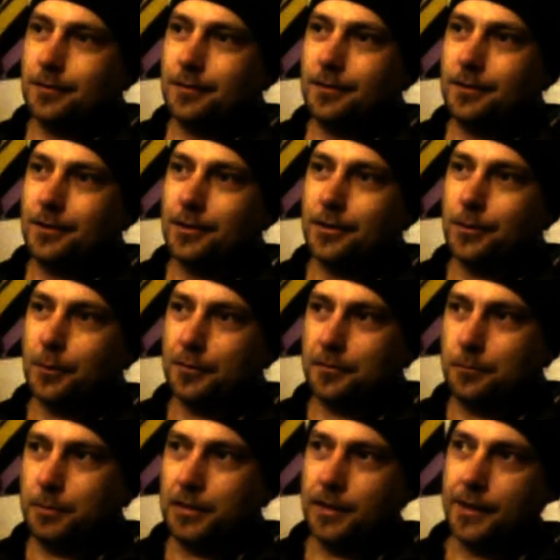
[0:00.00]
he wants to
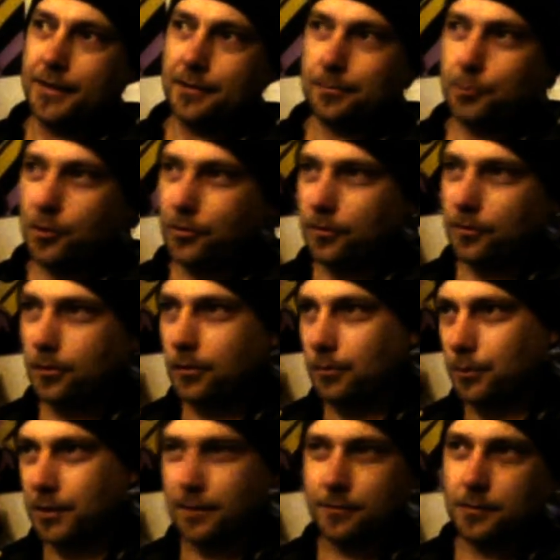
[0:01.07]
be like his brother or
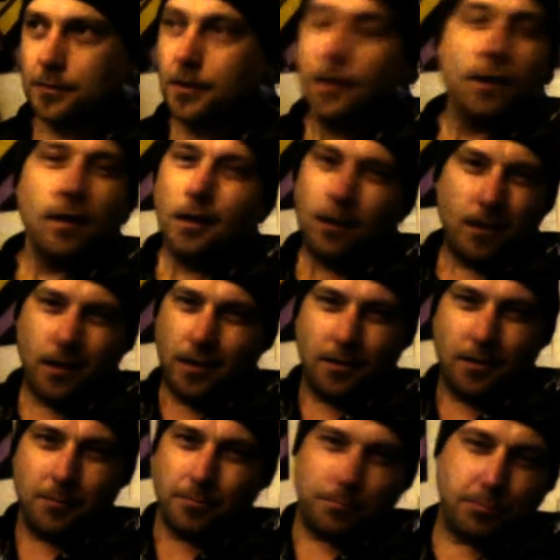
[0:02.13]
whatever.
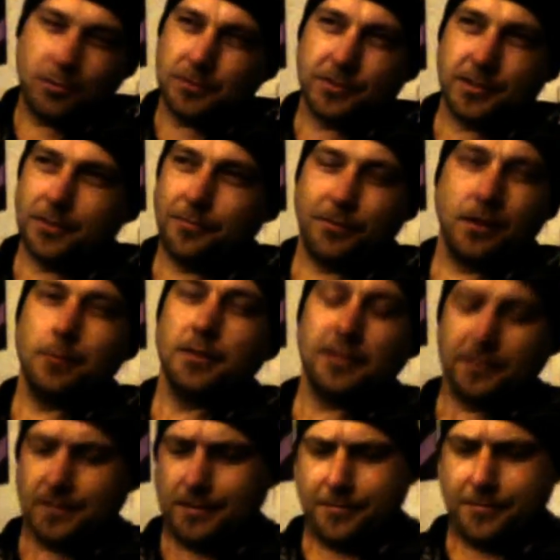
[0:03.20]
Bullshit family
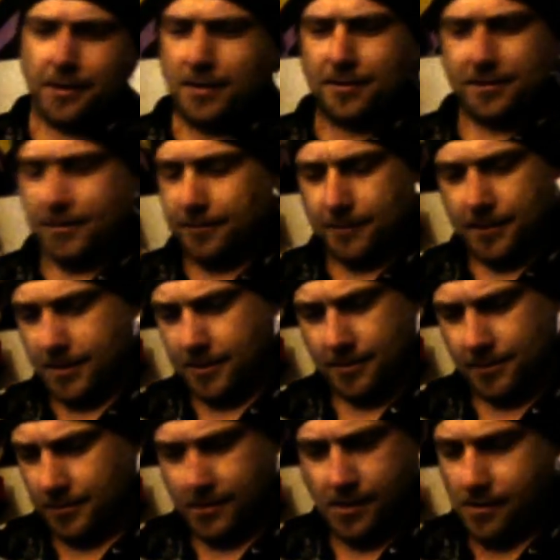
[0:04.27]
stuff. I don't know.
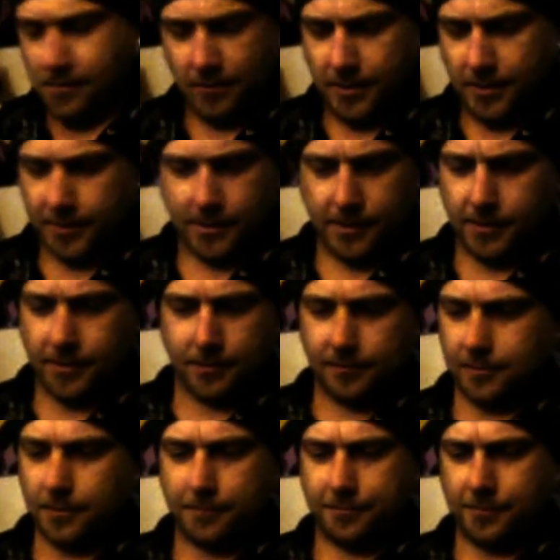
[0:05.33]
I don't like that kind of
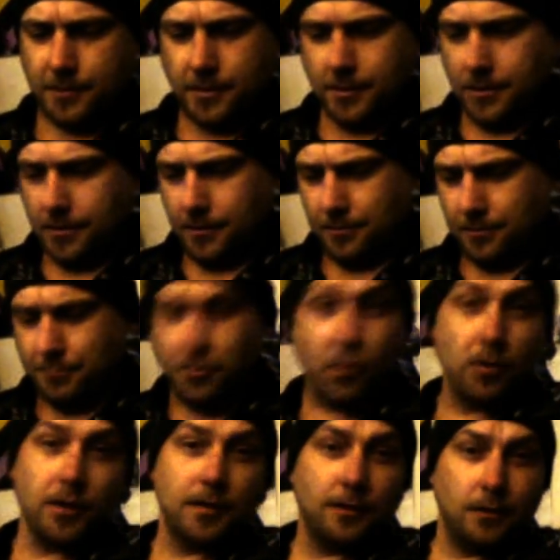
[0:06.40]
stuff.
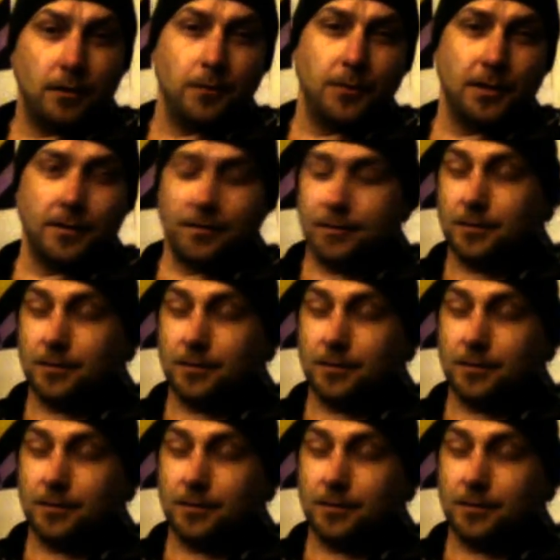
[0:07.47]
Boring. You know what I mean?